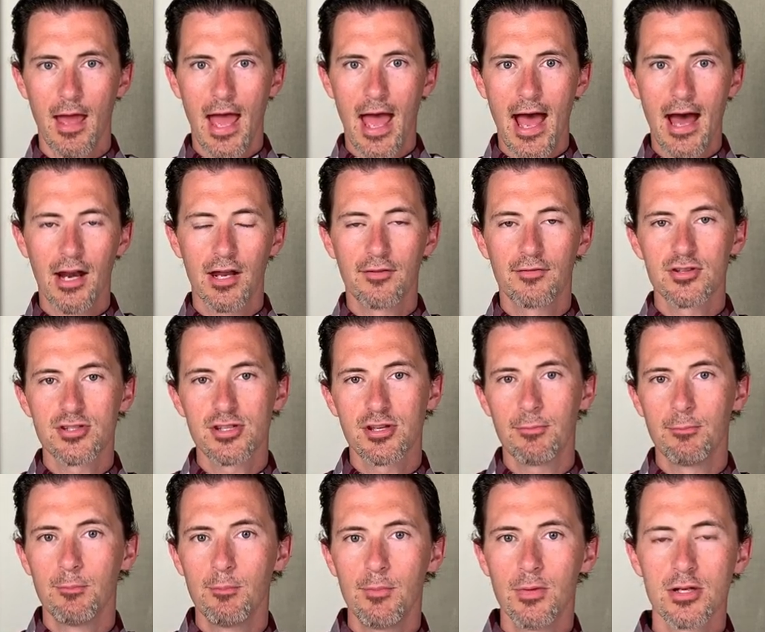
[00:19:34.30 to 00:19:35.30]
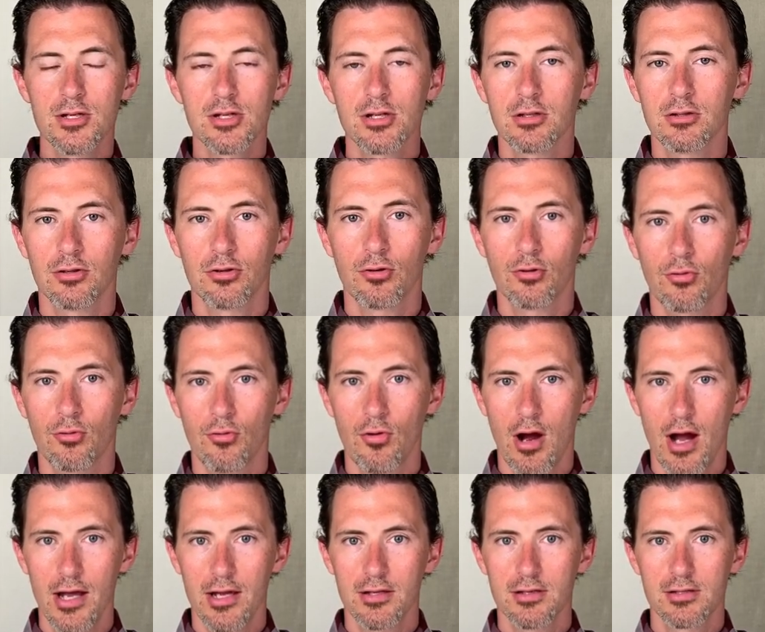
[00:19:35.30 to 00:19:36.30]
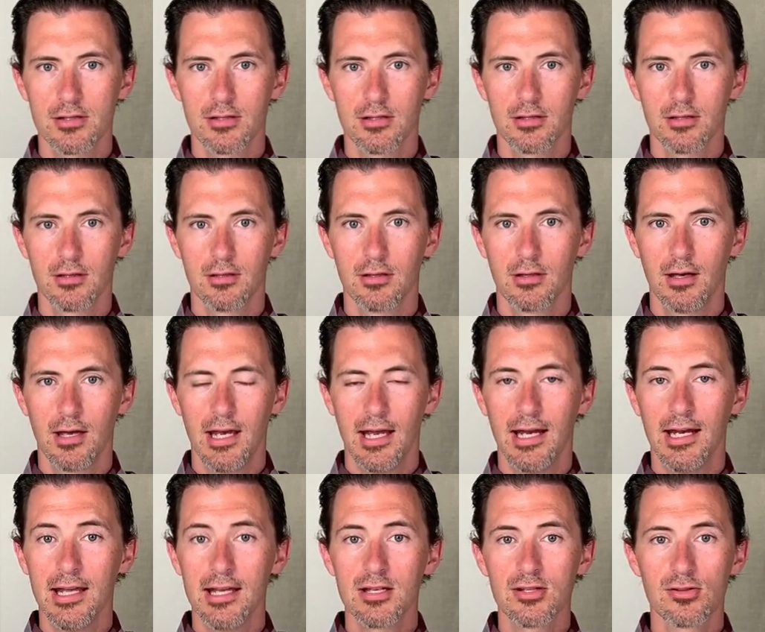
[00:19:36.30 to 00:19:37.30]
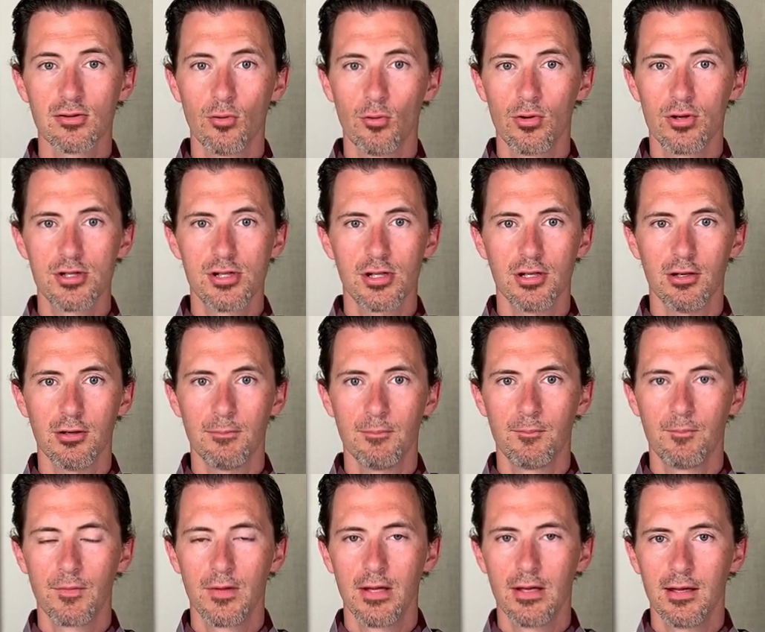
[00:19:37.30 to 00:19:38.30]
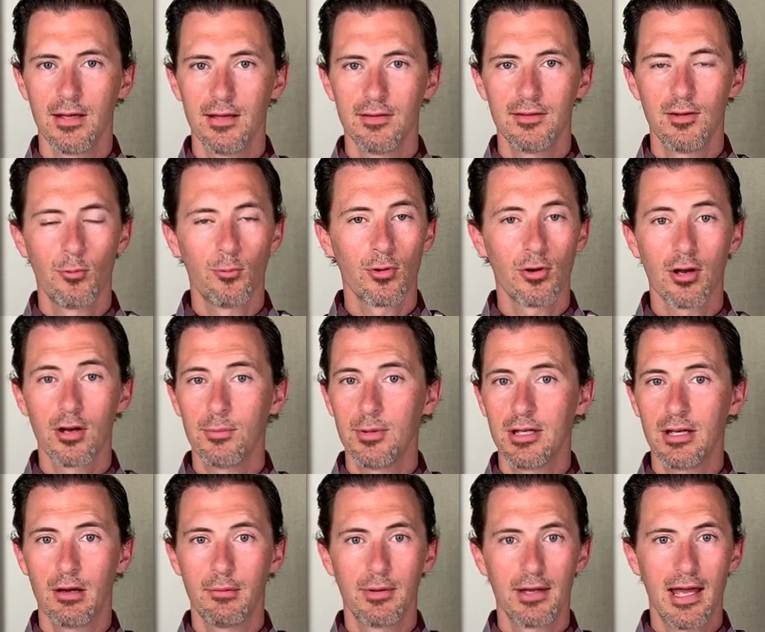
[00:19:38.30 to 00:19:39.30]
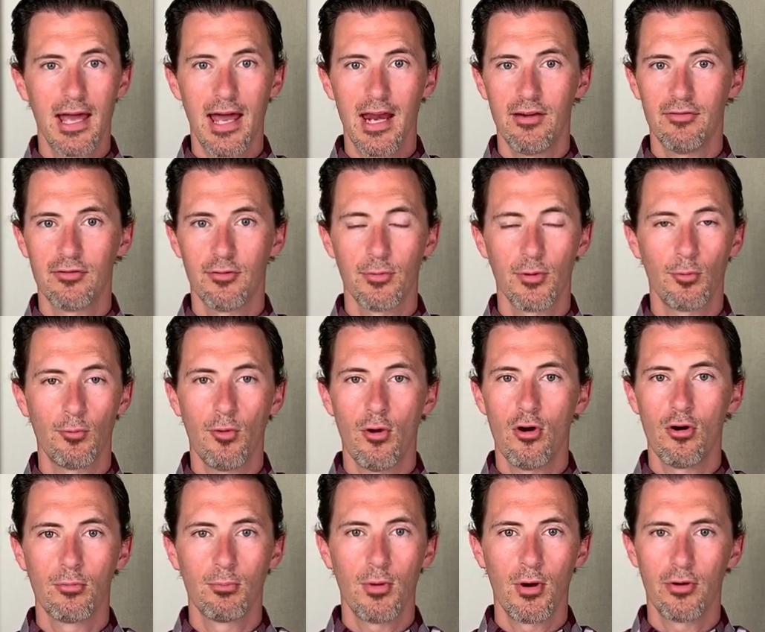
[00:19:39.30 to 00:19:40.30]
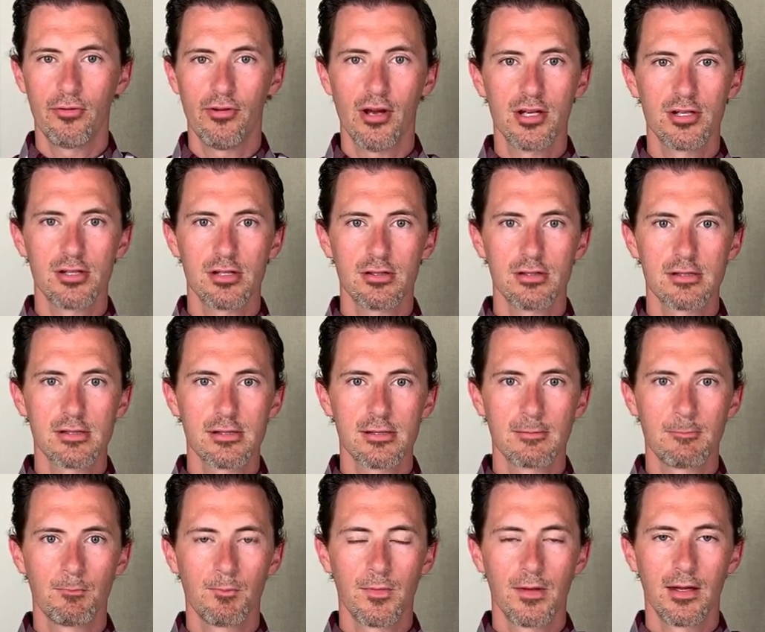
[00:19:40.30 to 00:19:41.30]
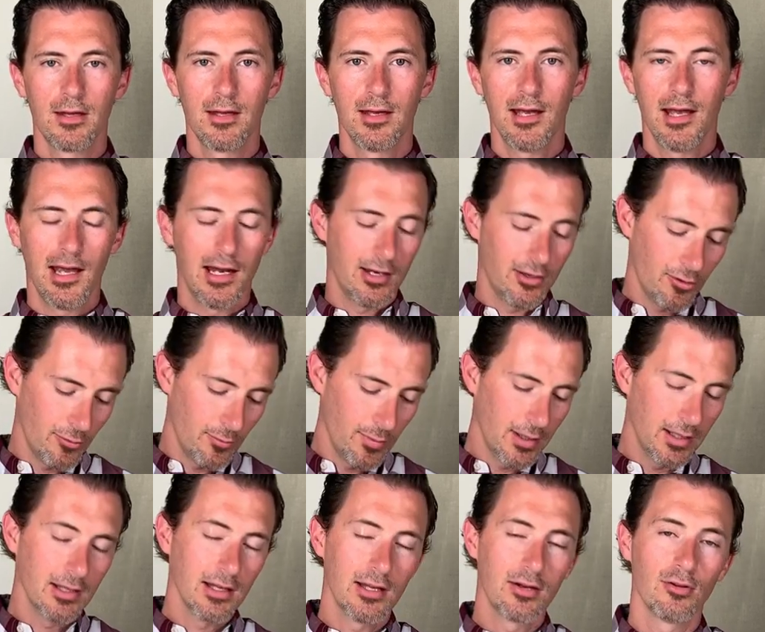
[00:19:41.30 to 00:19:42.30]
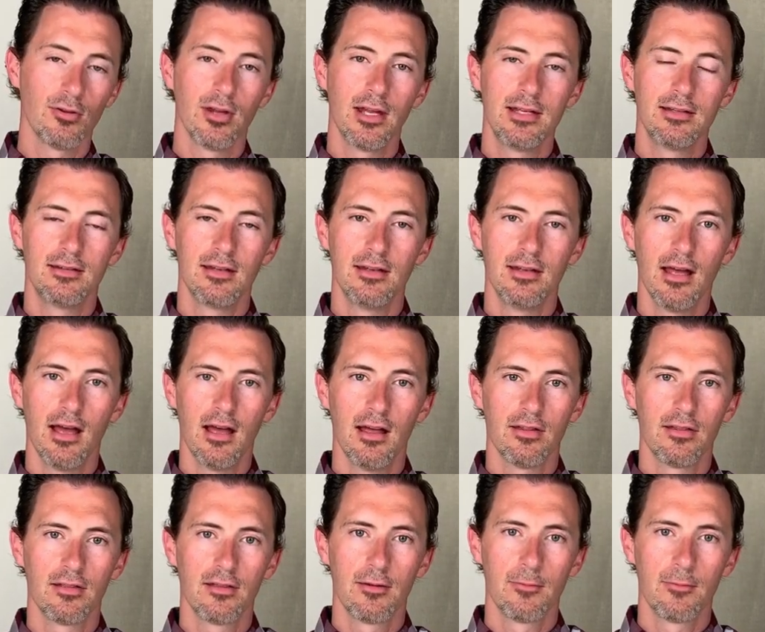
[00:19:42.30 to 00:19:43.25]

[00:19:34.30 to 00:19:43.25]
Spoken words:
out of a submission to Christ and His Lordship, then we're going to be coming at it from the wrong motivations, and it'll lead to death.